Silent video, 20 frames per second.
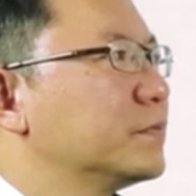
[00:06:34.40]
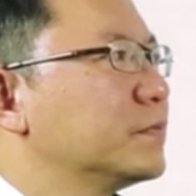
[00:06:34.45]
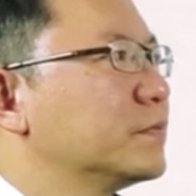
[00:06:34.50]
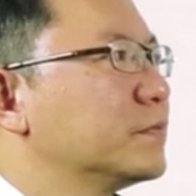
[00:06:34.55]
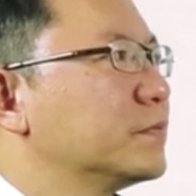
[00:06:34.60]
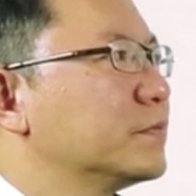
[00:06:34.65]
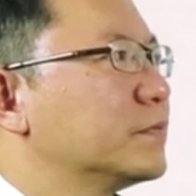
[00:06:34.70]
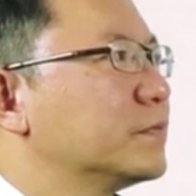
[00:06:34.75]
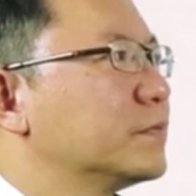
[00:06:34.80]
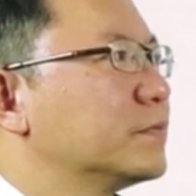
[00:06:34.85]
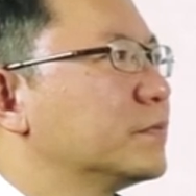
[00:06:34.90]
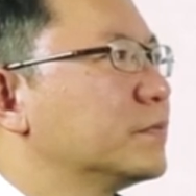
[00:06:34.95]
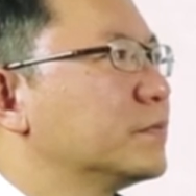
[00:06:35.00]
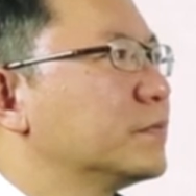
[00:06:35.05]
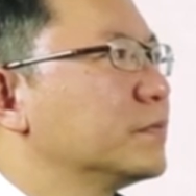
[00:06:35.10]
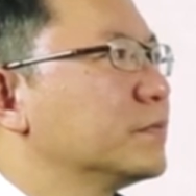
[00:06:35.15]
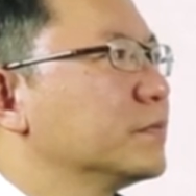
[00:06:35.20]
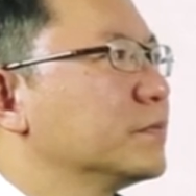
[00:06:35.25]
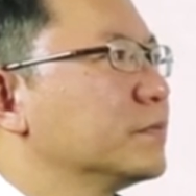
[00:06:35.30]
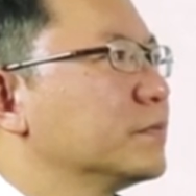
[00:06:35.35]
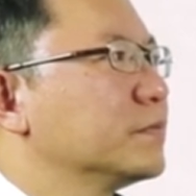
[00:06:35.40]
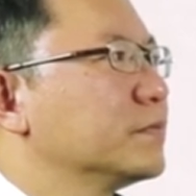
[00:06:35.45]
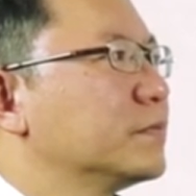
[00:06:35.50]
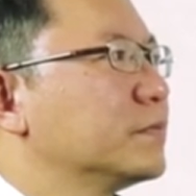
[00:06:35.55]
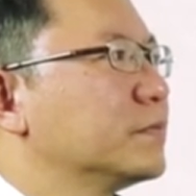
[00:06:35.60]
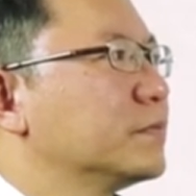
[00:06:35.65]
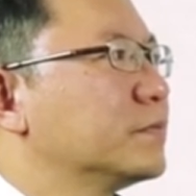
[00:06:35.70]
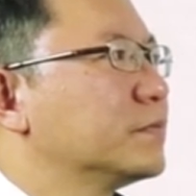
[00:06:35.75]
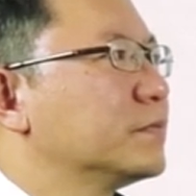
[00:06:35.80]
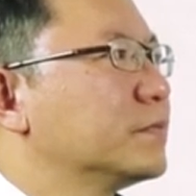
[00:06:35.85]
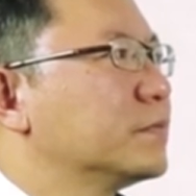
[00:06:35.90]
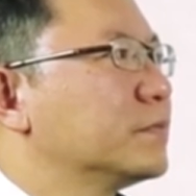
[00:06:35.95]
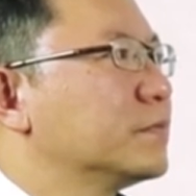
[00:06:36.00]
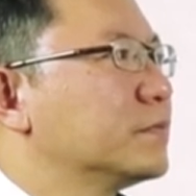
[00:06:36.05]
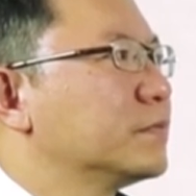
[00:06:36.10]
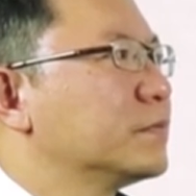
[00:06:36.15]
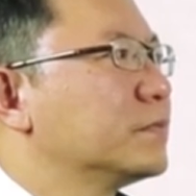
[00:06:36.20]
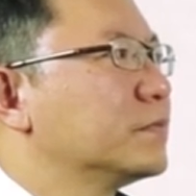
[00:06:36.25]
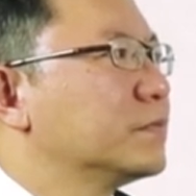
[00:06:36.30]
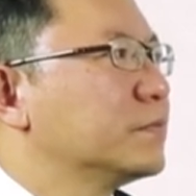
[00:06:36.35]

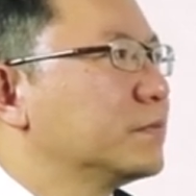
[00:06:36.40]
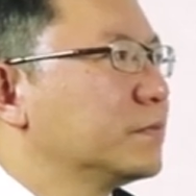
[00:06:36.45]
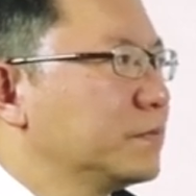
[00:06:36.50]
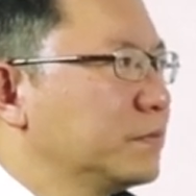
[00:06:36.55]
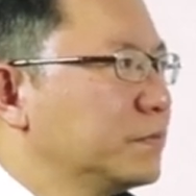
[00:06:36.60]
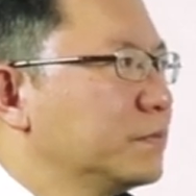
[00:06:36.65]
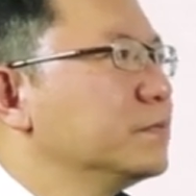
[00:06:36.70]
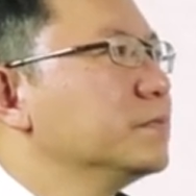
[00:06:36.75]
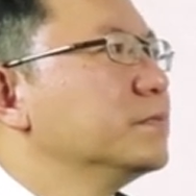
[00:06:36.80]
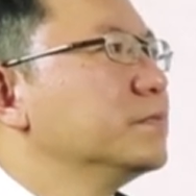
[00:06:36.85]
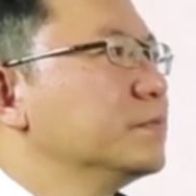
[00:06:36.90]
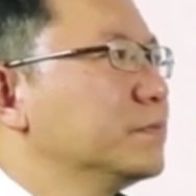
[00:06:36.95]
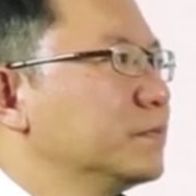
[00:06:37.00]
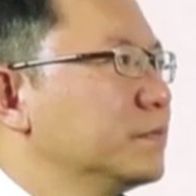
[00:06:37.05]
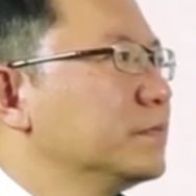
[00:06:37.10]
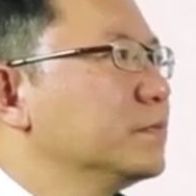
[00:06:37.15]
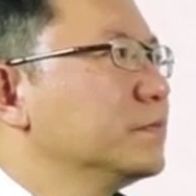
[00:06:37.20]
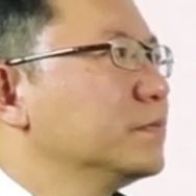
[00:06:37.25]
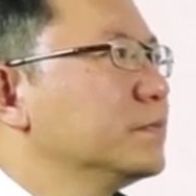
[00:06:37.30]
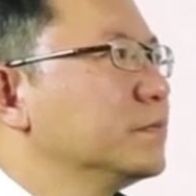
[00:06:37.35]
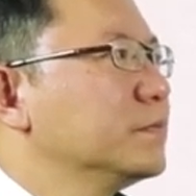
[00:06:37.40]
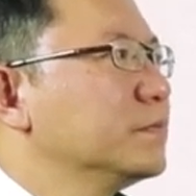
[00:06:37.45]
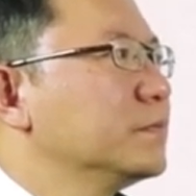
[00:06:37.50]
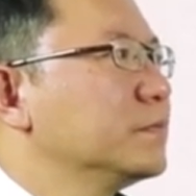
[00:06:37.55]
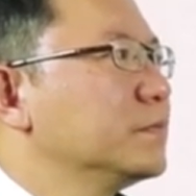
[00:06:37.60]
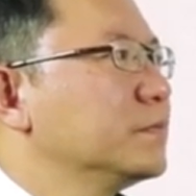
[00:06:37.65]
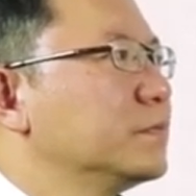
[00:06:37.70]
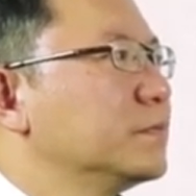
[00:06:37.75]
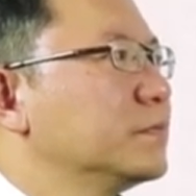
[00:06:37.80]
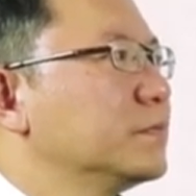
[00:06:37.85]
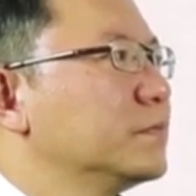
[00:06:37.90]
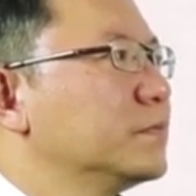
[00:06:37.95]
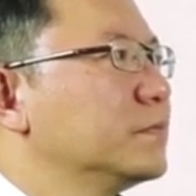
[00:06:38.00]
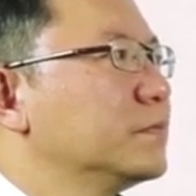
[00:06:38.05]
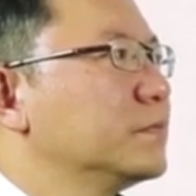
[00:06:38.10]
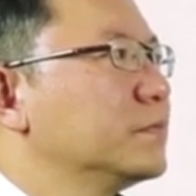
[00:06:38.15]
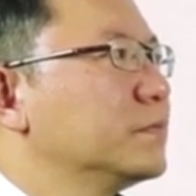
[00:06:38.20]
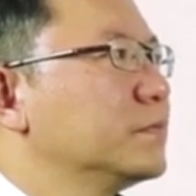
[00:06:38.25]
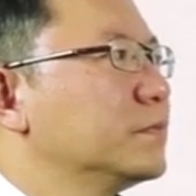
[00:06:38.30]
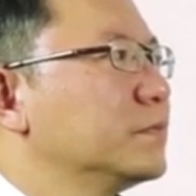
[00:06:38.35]

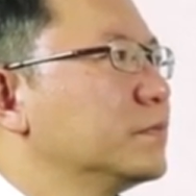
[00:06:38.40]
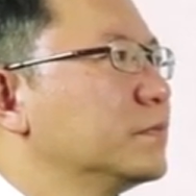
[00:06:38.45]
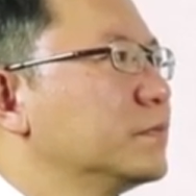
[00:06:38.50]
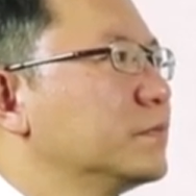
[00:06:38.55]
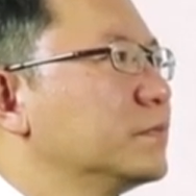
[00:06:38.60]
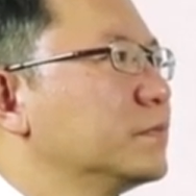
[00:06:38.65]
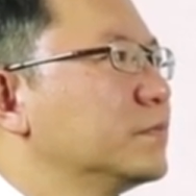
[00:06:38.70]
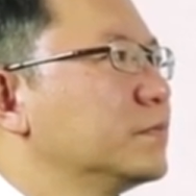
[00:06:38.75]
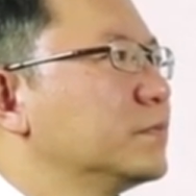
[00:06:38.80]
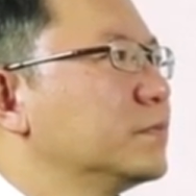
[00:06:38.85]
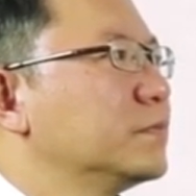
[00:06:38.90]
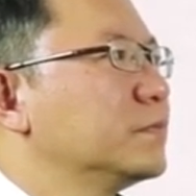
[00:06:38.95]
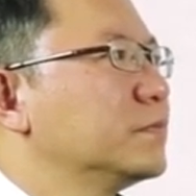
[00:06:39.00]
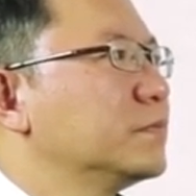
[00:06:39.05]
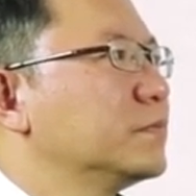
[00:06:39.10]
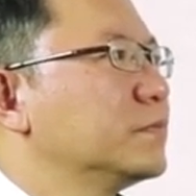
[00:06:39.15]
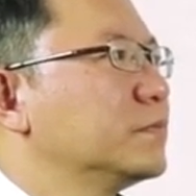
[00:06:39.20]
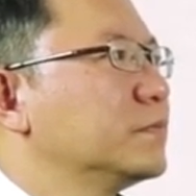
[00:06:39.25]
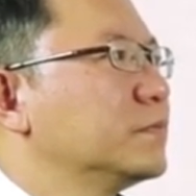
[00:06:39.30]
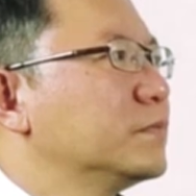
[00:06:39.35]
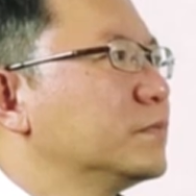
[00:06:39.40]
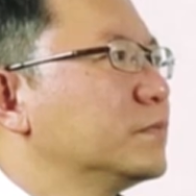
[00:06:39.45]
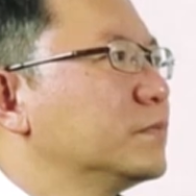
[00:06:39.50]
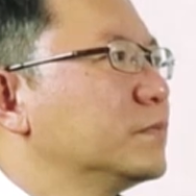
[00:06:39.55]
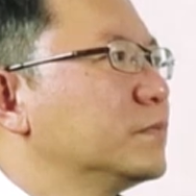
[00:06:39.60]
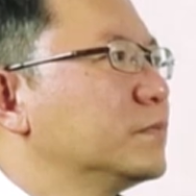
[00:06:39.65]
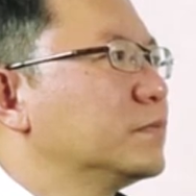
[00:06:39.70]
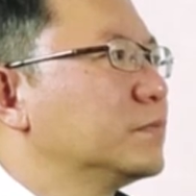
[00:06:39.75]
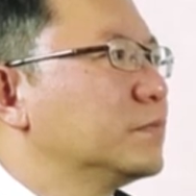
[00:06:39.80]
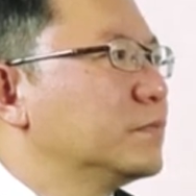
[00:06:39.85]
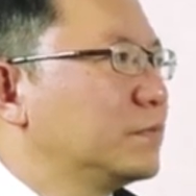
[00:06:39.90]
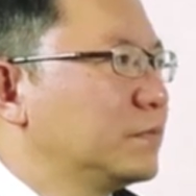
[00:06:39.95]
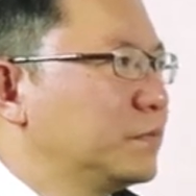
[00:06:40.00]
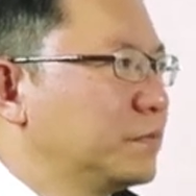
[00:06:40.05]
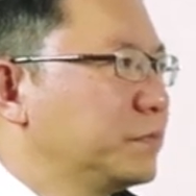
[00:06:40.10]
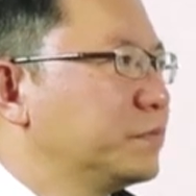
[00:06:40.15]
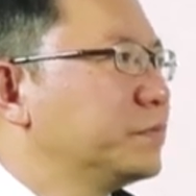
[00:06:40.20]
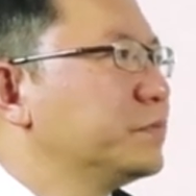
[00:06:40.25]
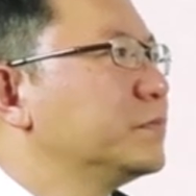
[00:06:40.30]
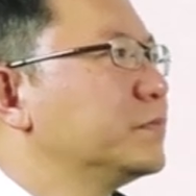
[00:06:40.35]

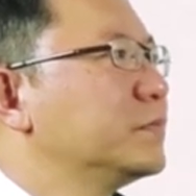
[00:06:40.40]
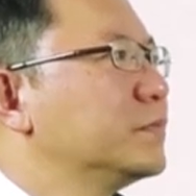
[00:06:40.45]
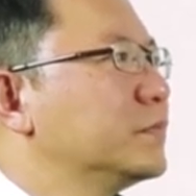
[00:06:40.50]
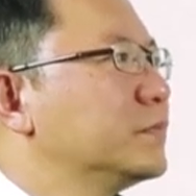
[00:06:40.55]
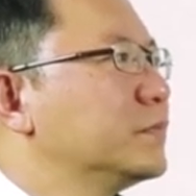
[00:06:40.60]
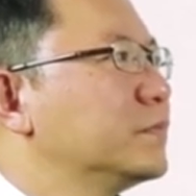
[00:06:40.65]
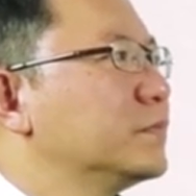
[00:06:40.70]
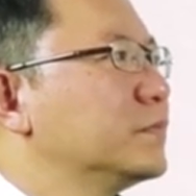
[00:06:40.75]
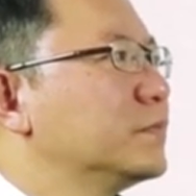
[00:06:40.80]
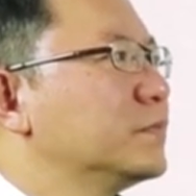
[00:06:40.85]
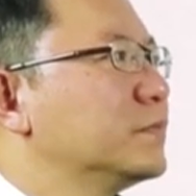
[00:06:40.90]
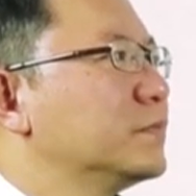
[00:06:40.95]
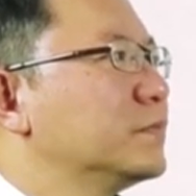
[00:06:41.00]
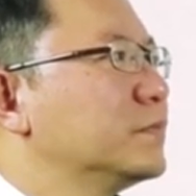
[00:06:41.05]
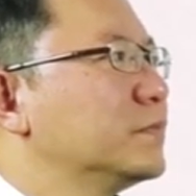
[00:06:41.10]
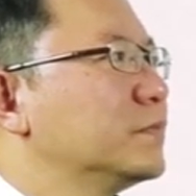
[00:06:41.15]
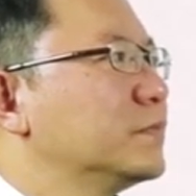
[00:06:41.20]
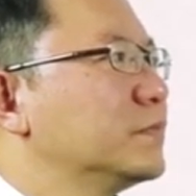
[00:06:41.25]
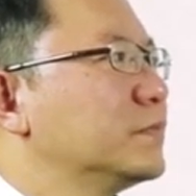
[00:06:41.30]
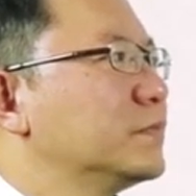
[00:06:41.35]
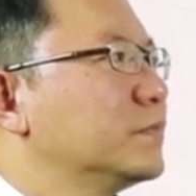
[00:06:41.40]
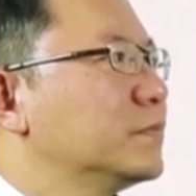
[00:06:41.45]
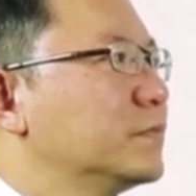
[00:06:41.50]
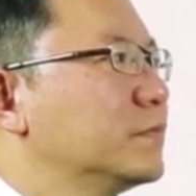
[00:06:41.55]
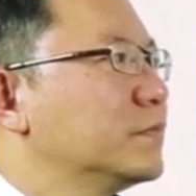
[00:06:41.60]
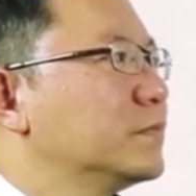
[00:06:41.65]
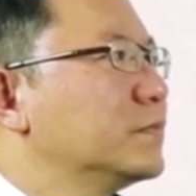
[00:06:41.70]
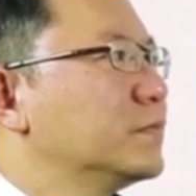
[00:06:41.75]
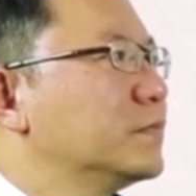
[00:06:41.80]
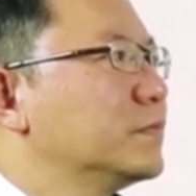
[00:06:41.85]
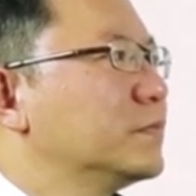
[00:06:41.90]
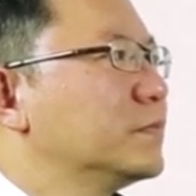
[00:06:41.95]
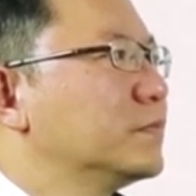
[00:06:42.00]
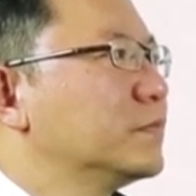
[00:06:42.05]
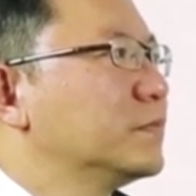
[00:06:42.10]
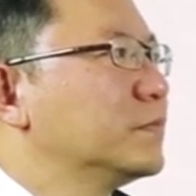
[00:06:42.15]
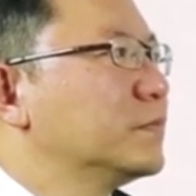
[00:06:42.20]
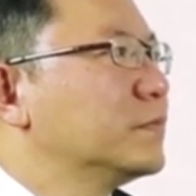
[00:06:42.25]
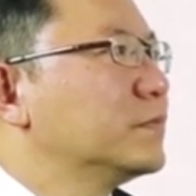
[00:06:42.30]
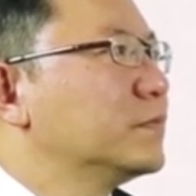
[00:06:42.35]
The person shown says nothing.